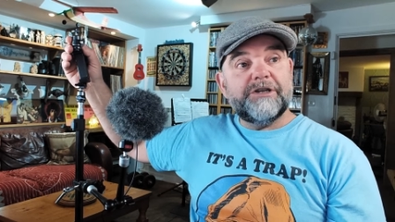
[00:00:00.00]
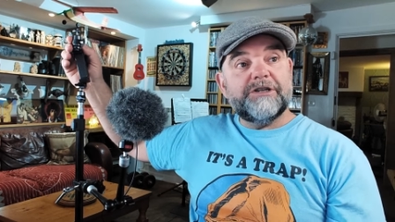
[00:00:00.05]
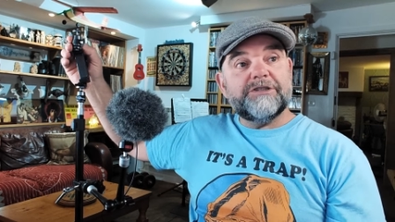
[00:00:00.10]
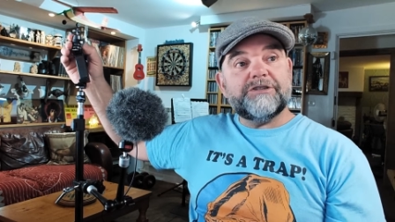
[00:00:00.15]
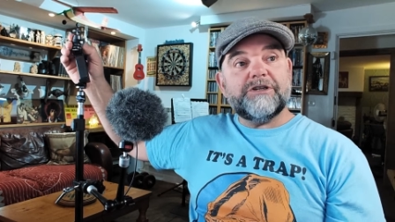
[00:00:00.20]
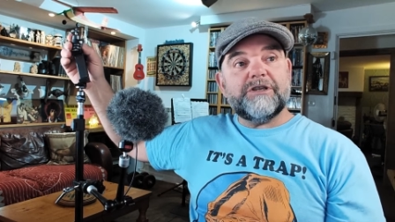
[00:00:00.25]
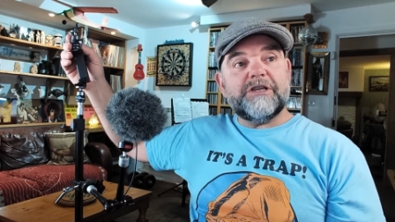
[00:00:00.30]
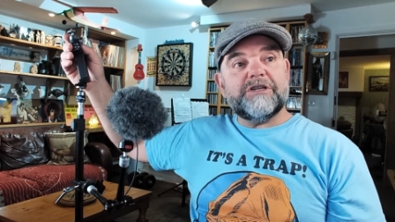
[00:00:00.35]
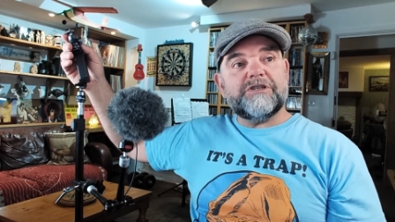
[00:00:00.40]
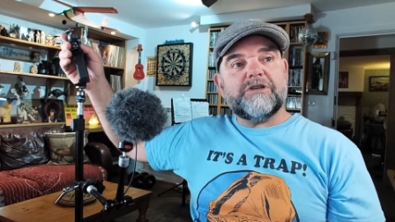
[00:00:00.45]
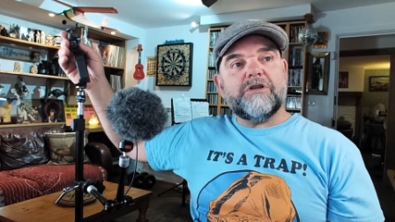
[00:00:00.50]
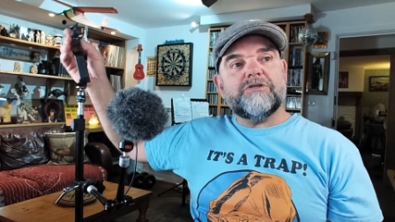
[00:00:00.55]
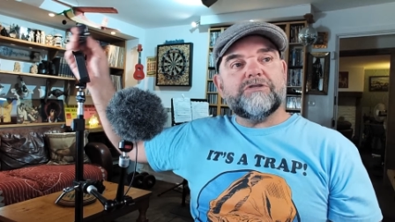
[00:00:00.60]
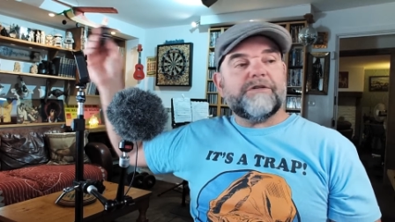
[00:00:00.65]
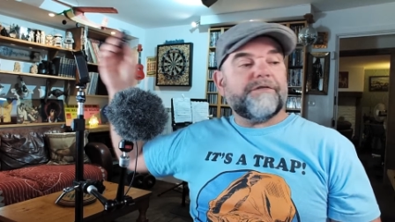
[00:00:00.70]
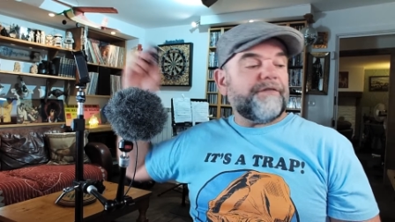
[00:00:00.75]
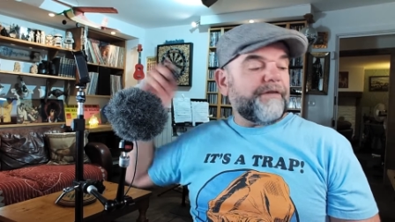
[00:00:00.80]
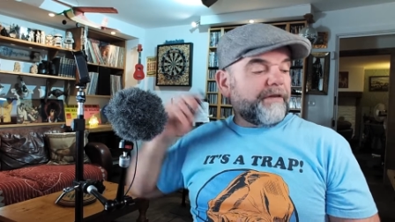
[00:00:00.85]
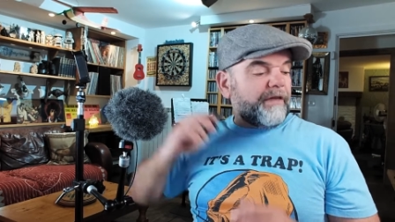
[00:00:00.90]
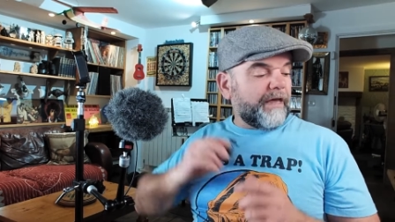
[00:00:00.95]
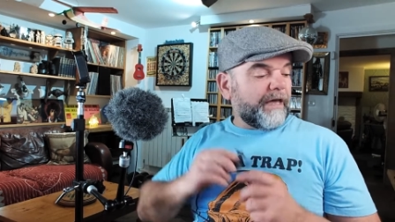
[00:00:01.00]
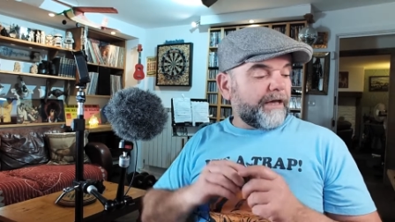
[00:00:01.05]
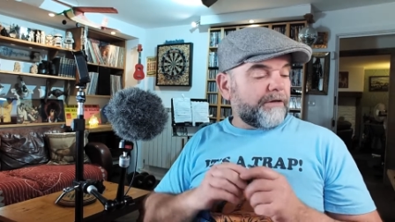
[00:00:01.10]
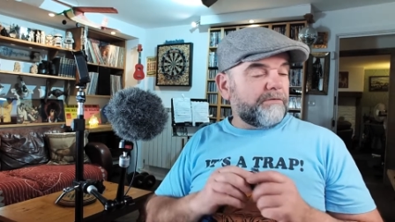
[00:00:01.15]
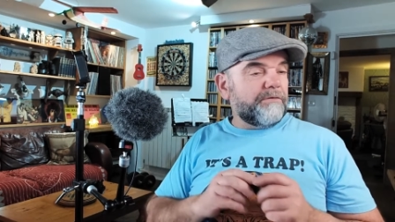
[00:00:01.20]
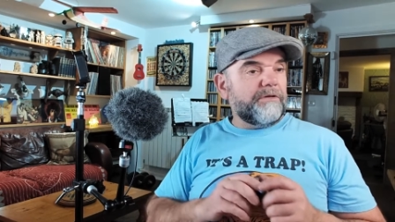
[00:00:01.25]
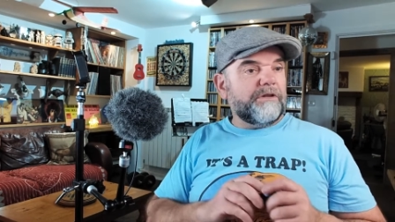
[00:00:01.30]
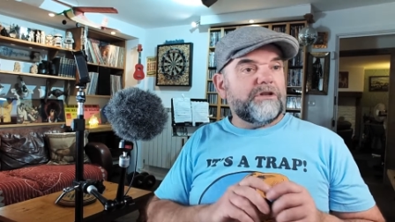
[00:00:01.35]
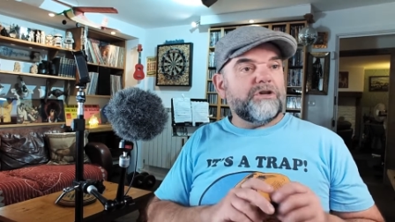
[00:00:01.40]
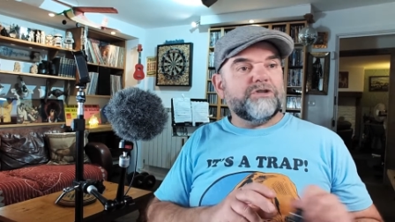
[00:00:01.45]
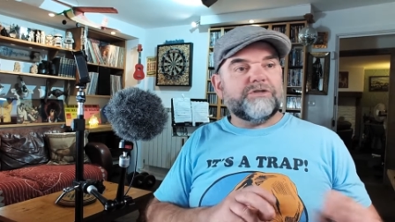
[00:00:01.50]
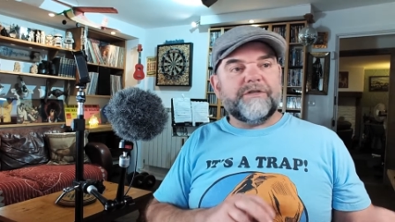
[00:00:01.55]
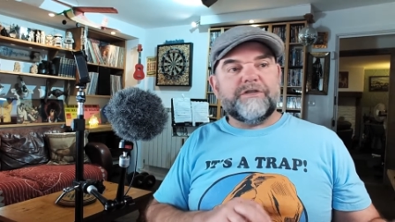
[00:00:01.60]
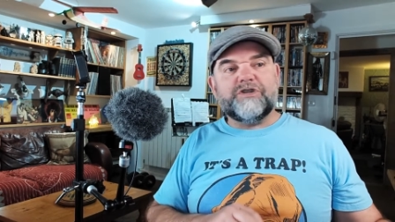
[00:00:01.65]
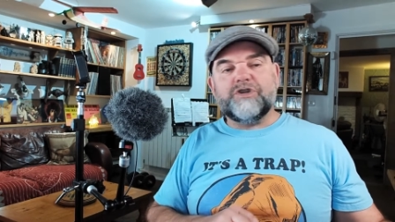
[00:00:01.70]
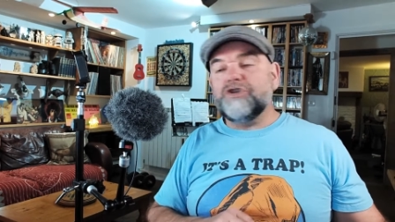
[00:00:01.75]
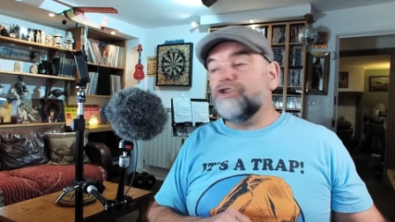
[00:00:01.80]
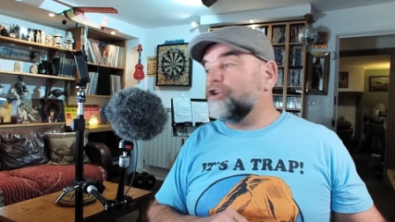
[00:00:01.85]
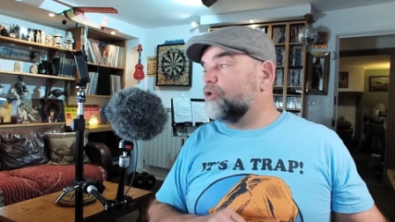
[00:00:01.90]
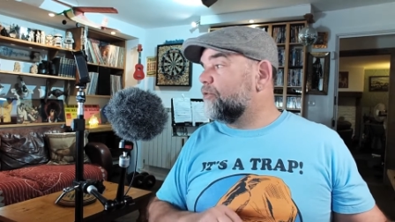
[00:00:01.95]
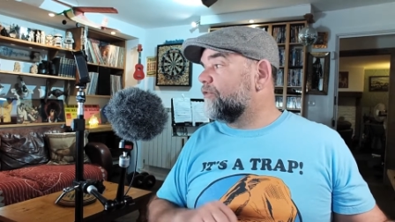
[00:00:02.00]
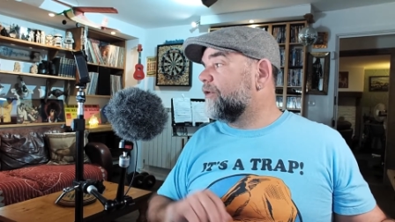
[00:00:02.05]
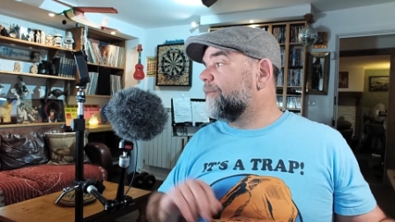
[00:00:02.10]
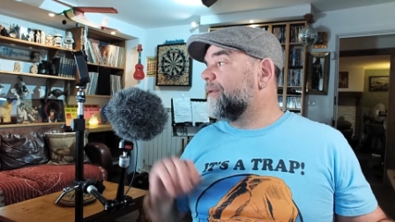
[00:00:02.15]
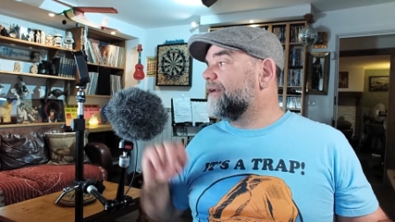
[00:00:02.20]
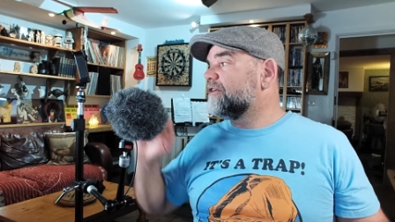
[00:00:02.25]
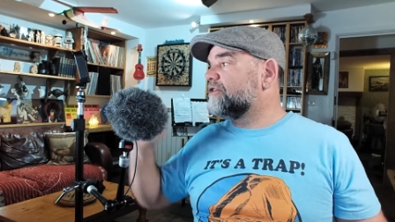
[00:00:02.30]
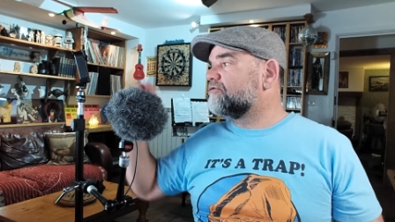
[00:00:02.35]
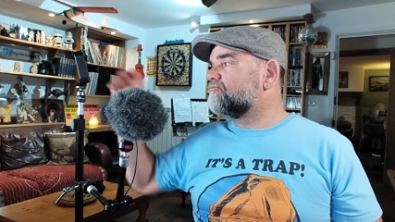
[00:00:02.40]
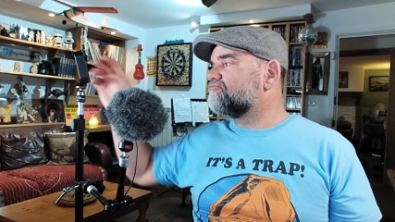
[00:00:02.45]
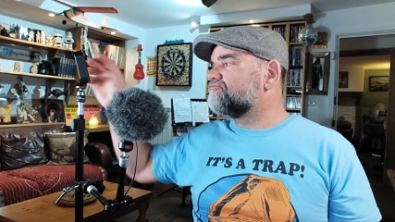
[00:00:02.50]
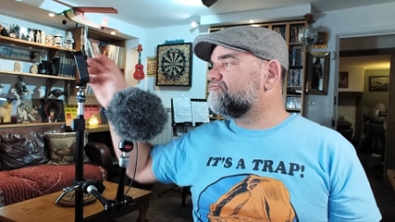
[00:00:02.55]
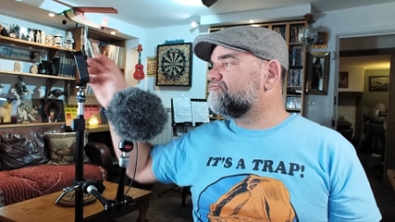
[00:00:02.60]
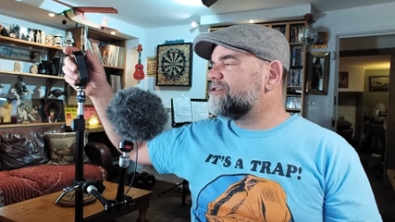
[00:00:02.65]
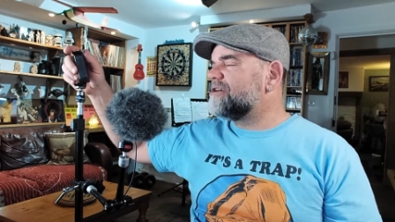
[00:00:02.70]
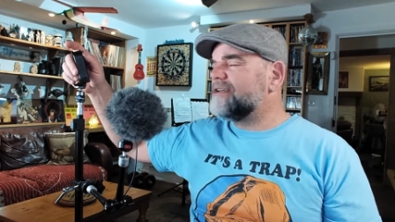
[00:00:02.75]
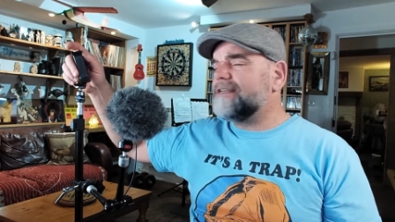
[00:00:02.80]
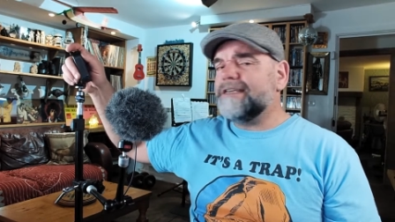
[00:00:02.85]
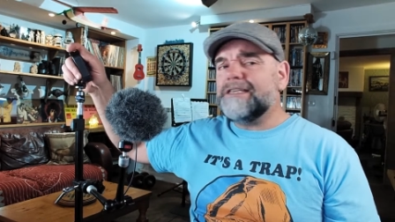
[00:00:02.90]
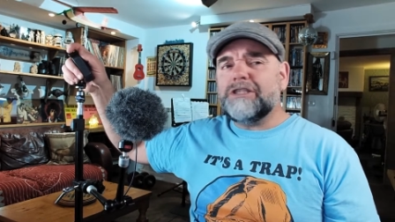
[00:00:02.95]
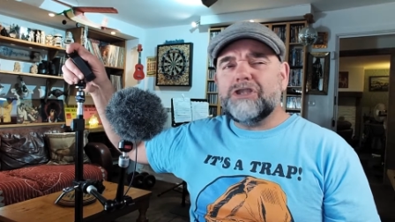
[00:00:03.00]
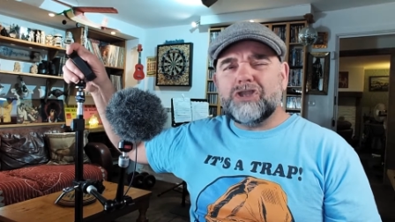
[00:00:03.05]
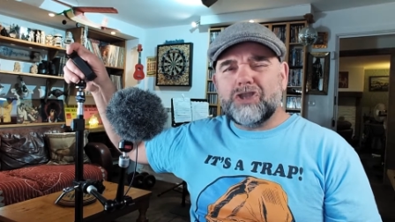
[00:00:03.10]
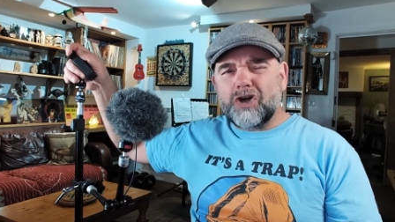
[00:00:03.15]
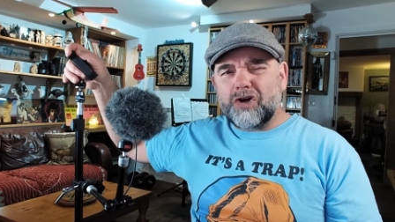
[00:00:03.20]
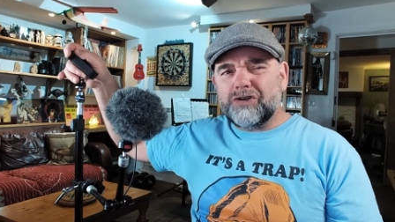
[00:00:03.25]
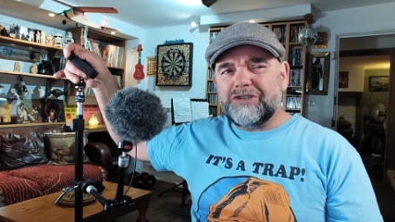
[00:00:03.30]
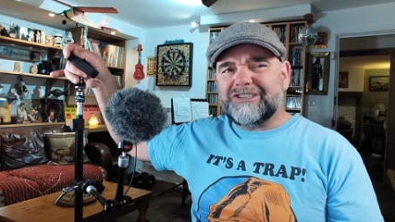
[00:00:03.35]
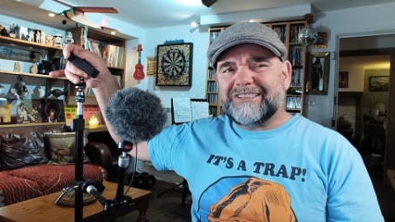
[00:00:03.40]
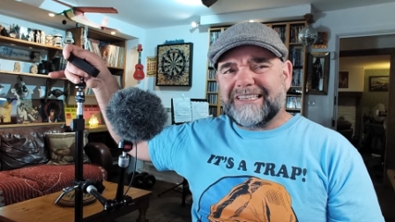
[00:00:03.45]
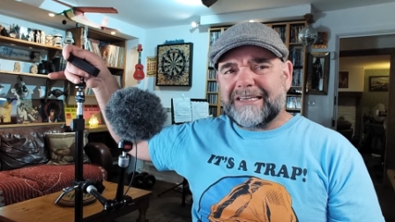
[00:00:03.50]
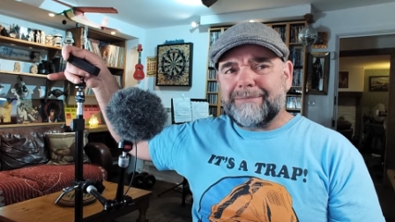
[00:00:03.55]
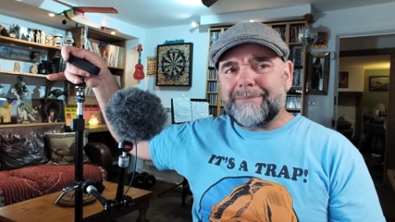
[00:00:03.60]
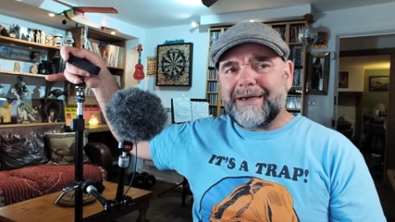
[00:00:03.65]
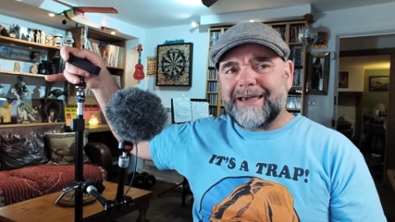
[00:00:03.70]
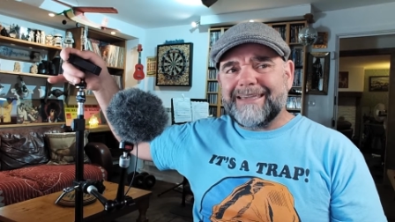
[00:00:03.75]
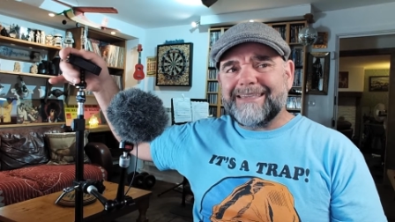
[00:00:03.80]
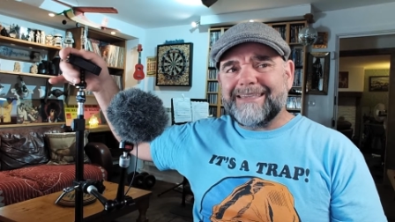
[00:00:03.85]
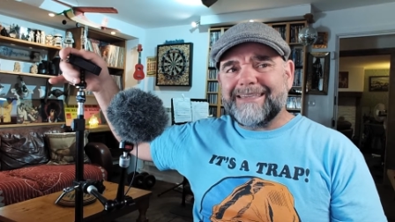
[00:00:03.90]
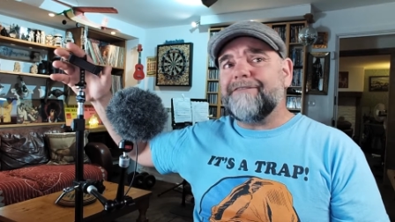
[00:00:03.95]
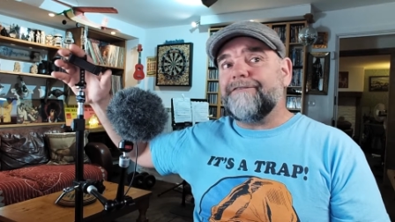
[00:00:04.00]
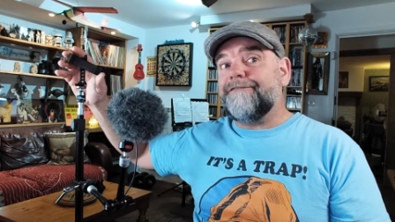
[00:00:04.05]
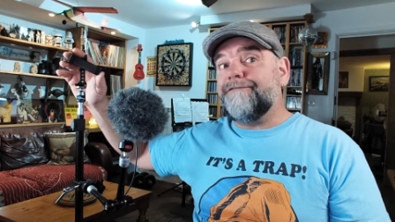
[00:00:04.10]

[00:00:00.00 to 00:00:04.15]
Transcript: So there's lots of there's lots of things you do with it, but it's a really nicely made,